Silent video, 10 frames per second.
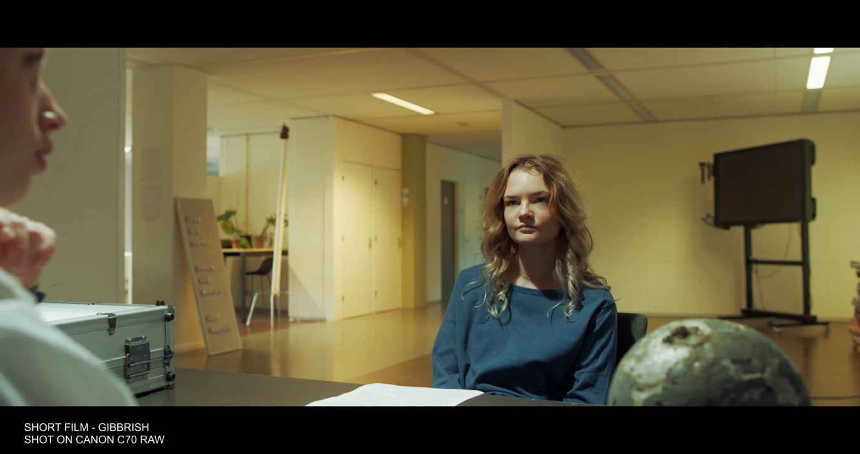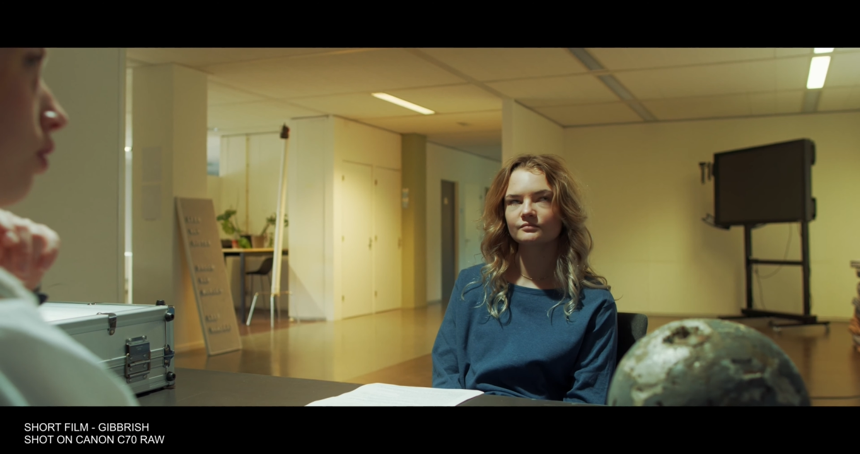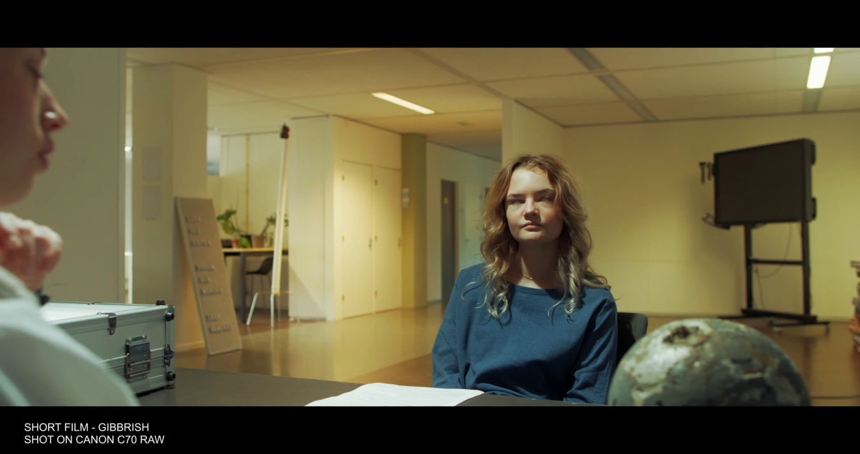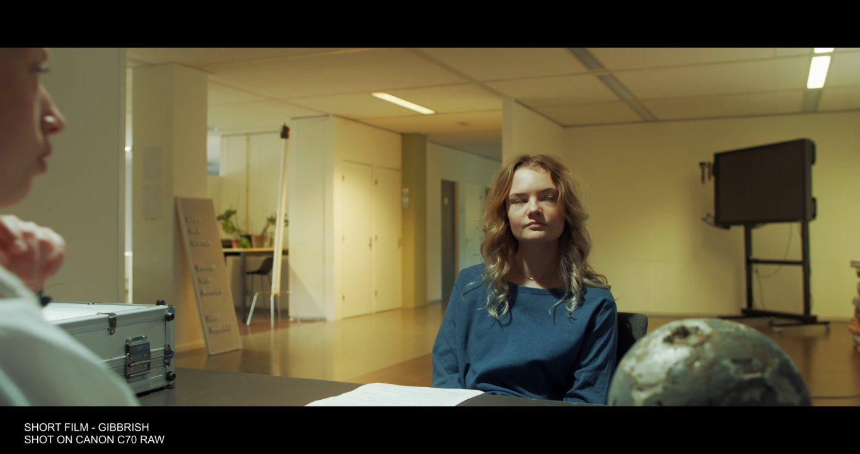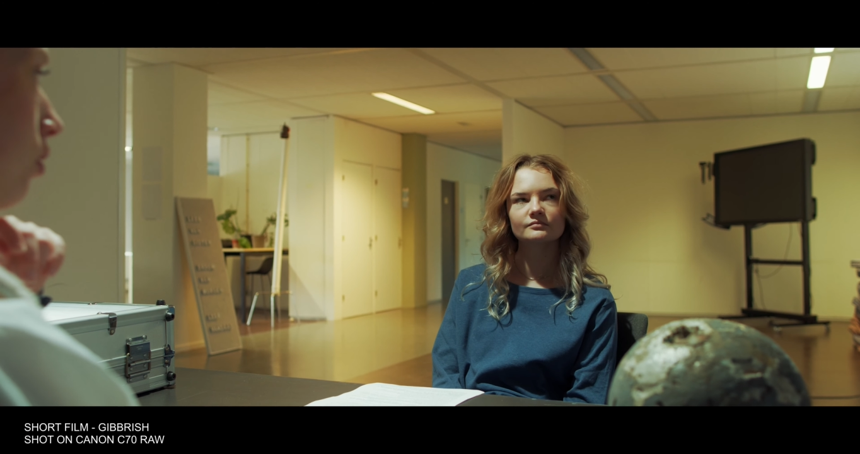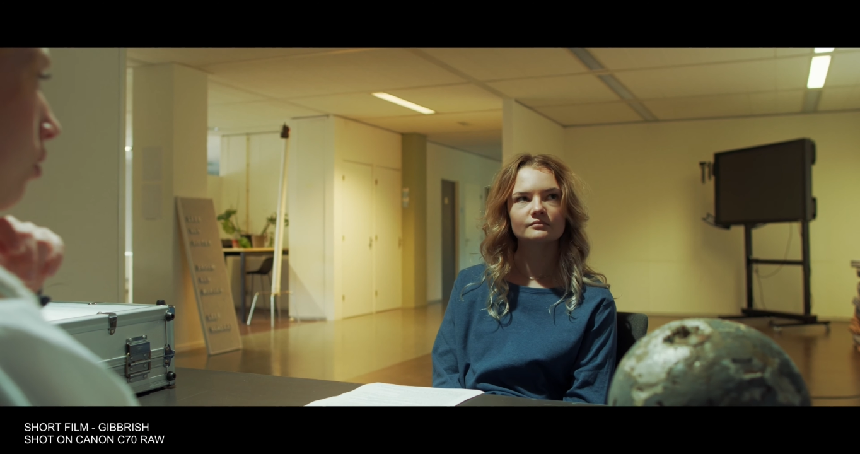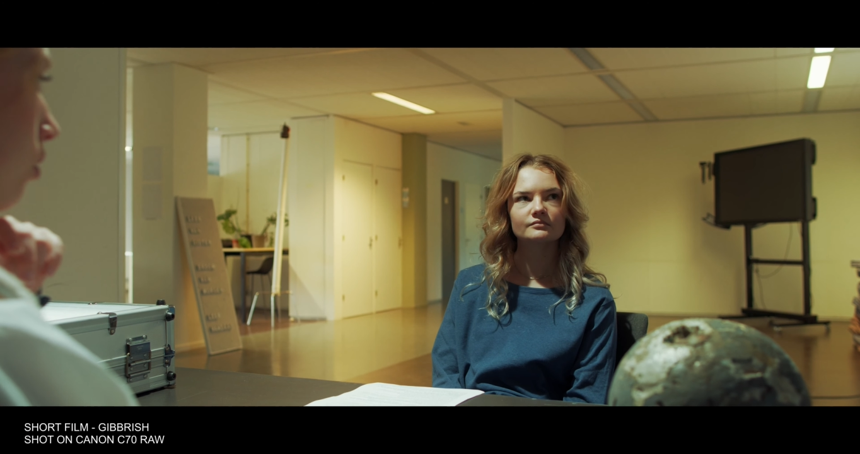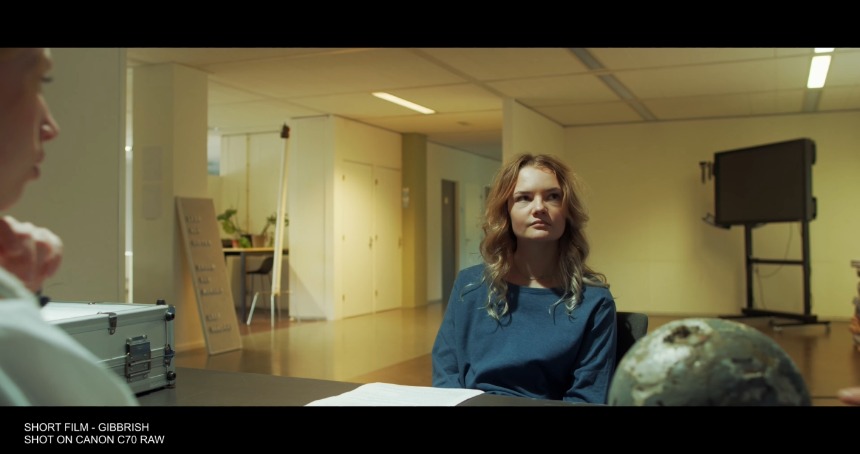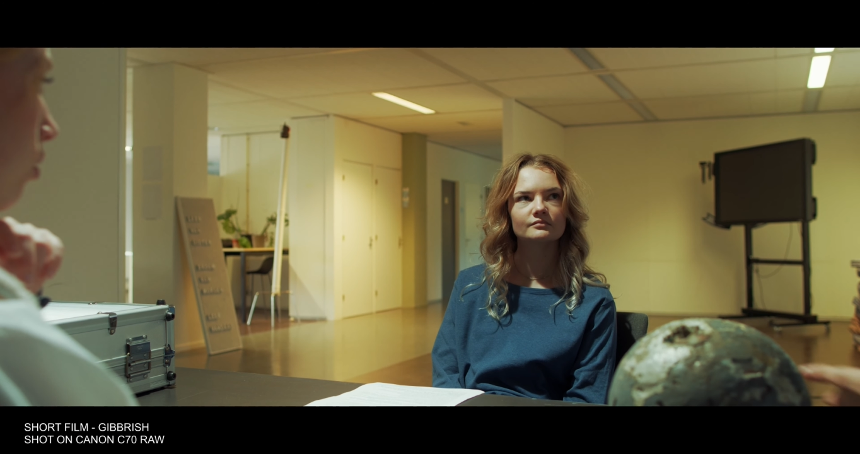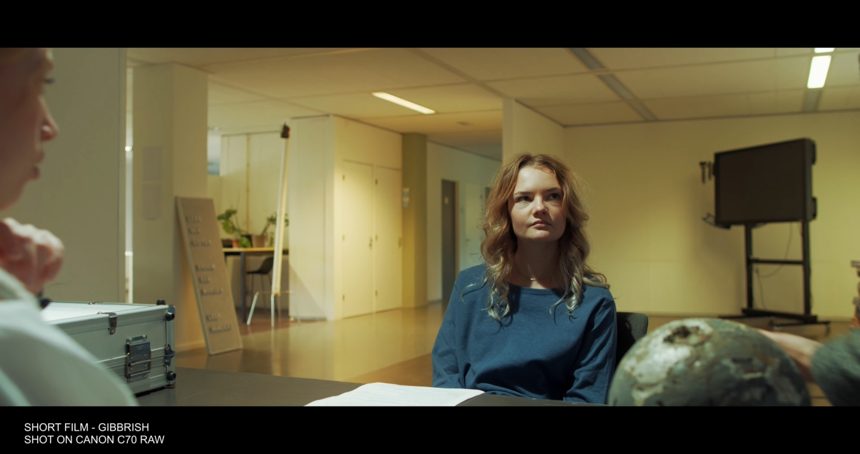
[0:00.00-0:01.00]
Canon uses
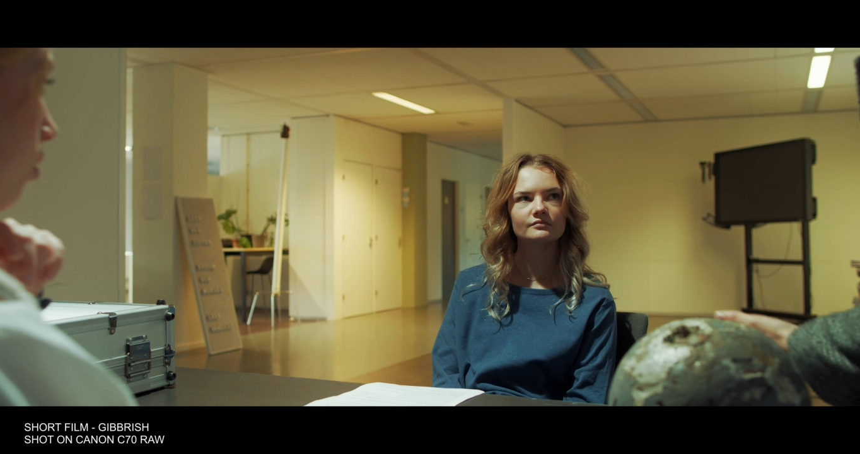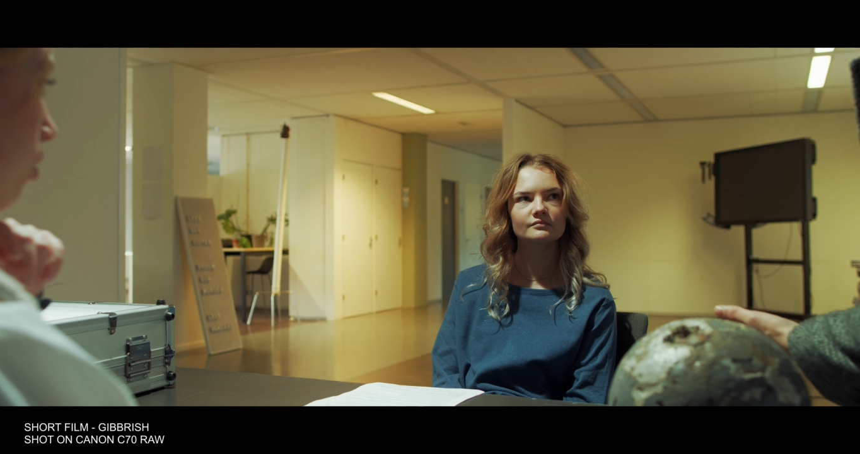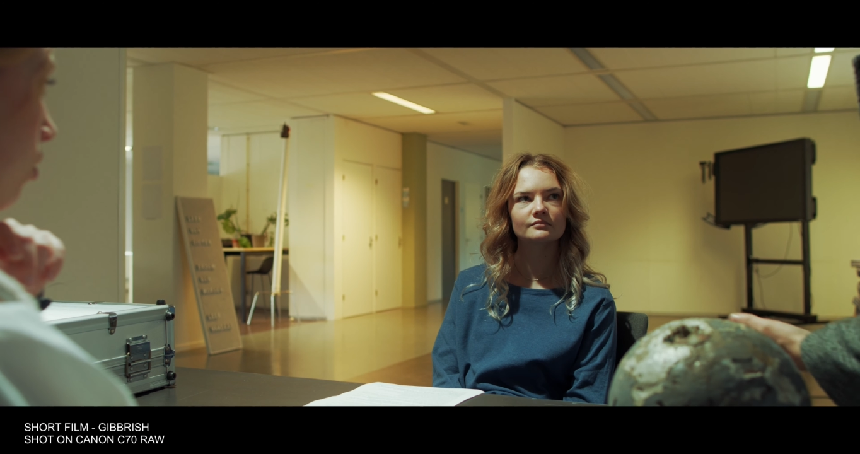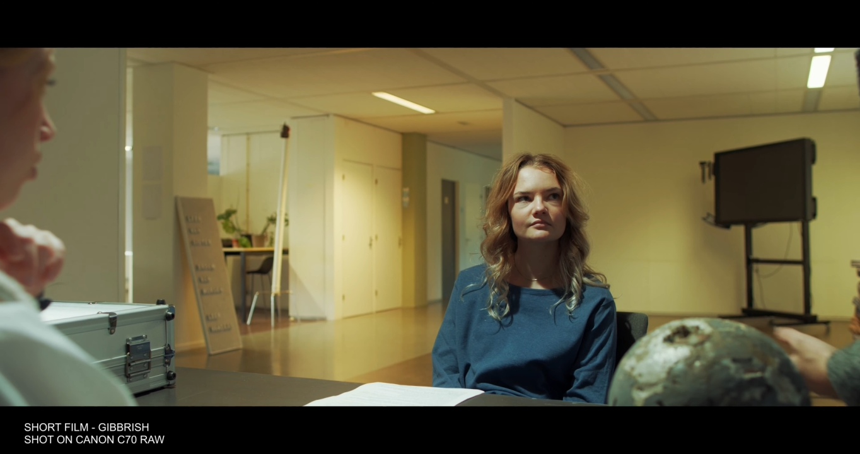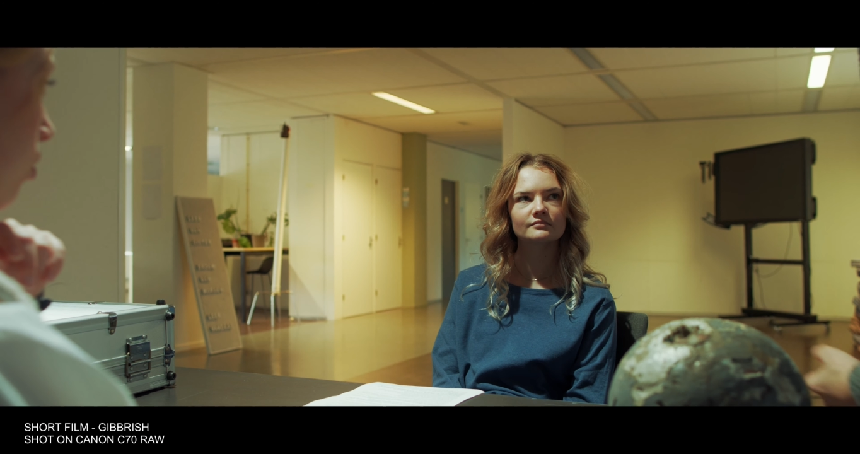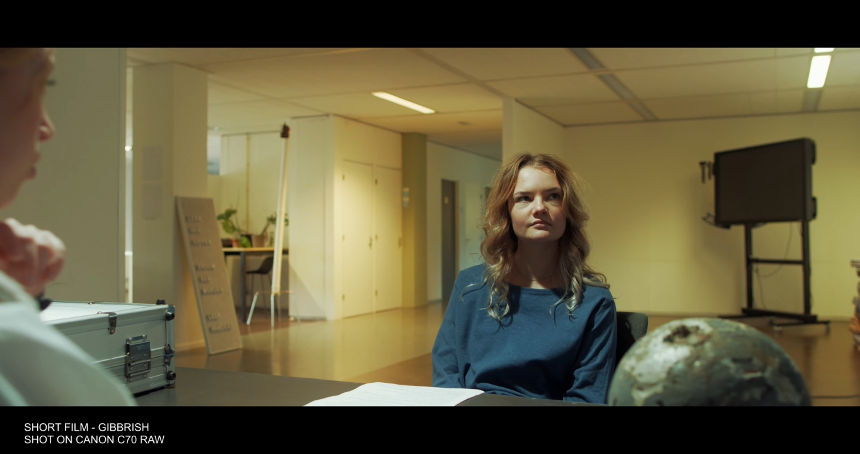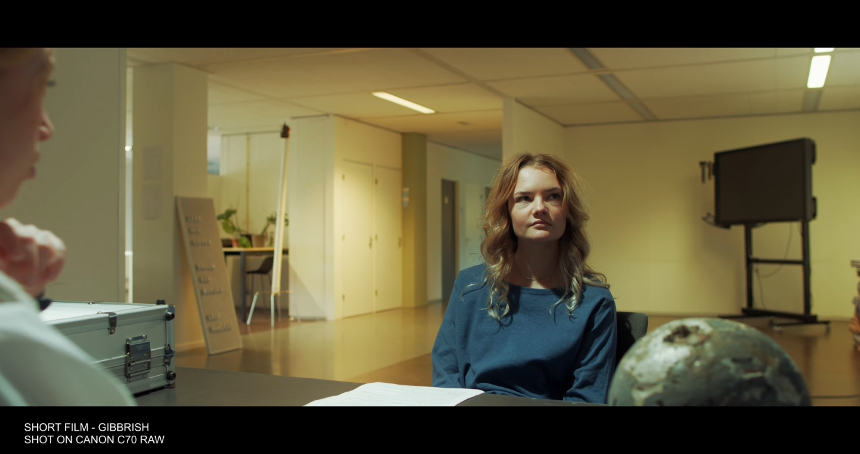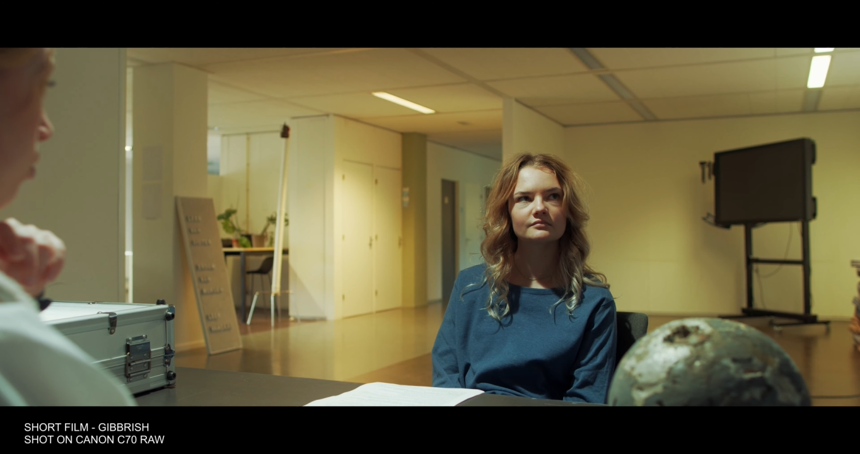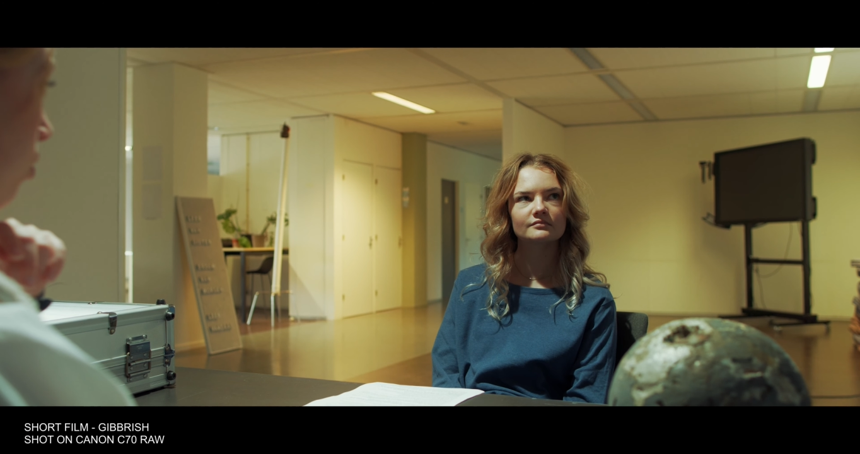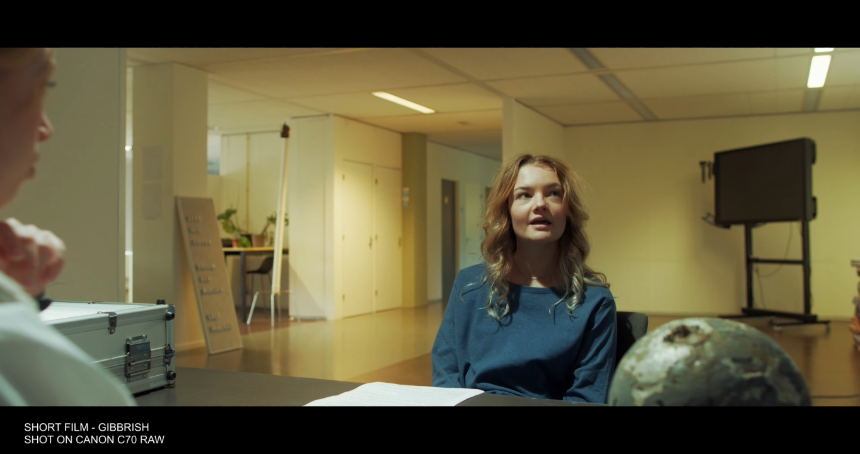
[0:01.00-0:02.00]
the V90
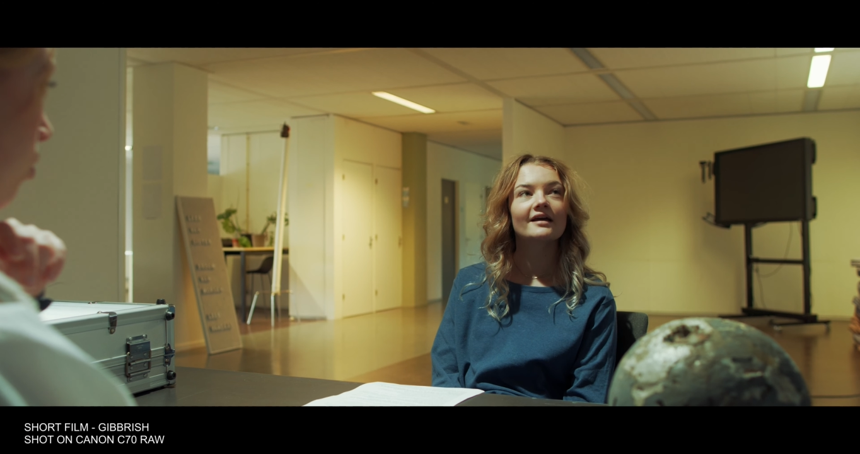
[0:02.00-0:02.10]
SD cards,